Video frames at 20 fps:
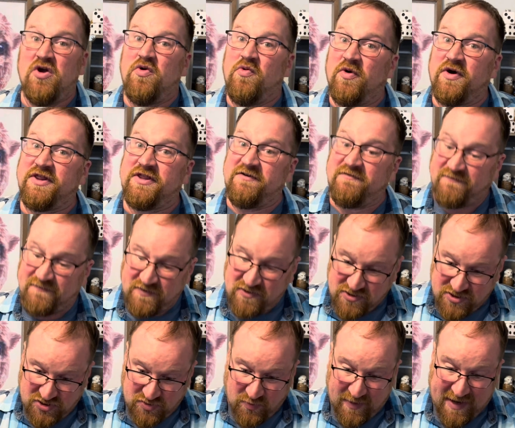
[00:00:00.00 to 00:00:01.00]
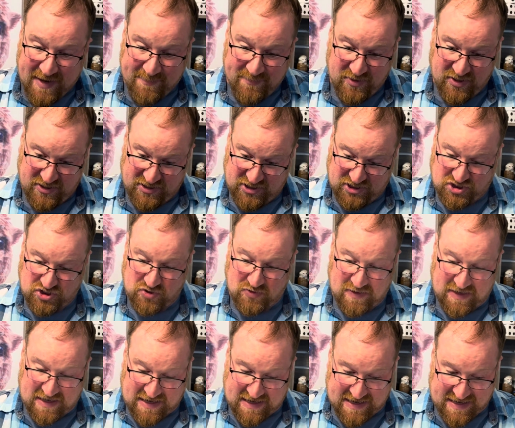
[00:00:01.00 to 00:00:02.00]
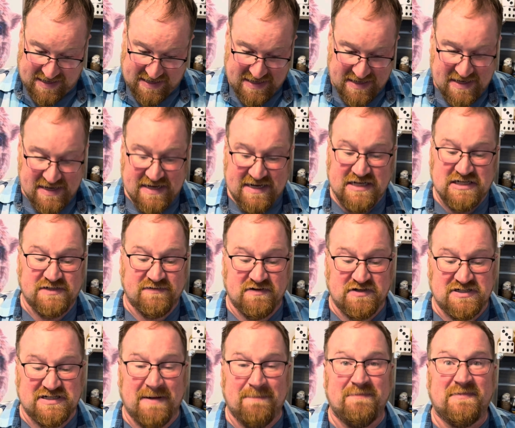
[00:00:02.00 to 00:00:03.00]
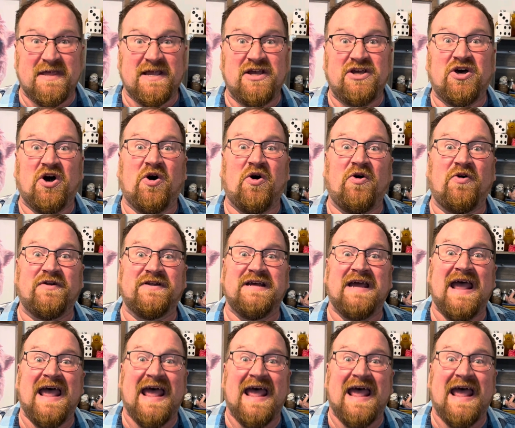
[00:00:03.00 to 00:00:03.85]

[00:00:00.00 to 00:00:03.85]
Well, the first one I'm gonna try is for something called